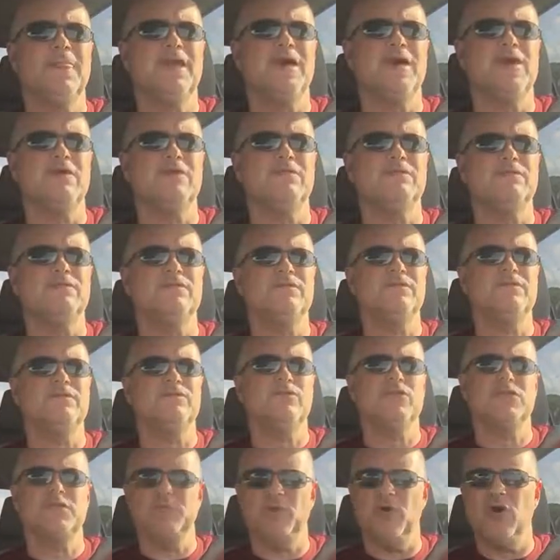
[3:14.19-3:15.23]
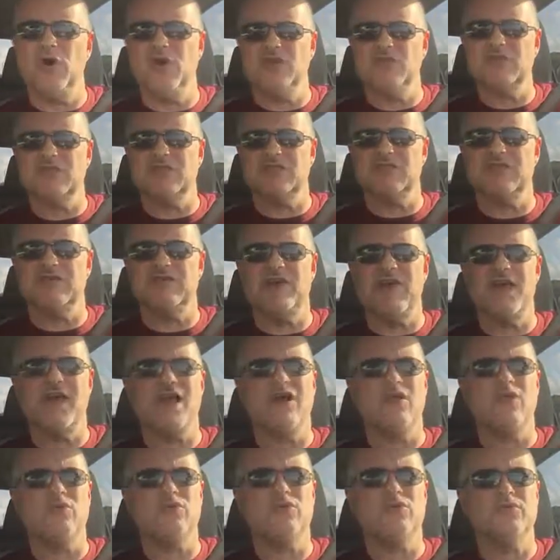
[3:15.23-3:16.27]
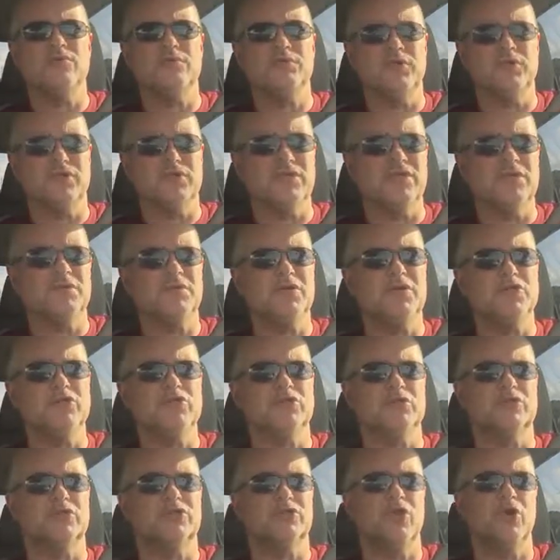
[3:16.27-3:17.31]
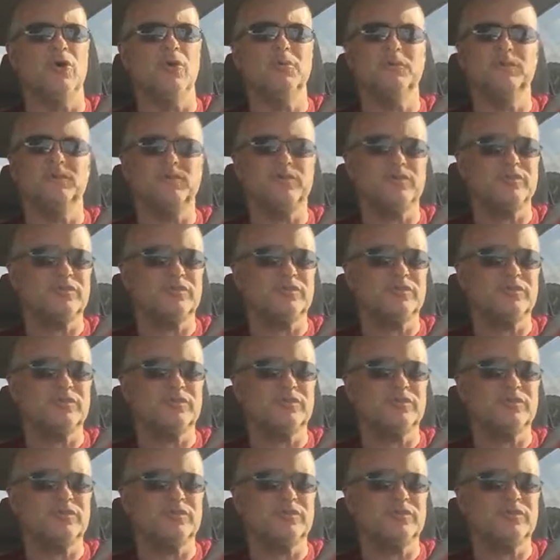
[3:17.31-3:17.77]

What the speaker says: of responses, of how you're building the picture. So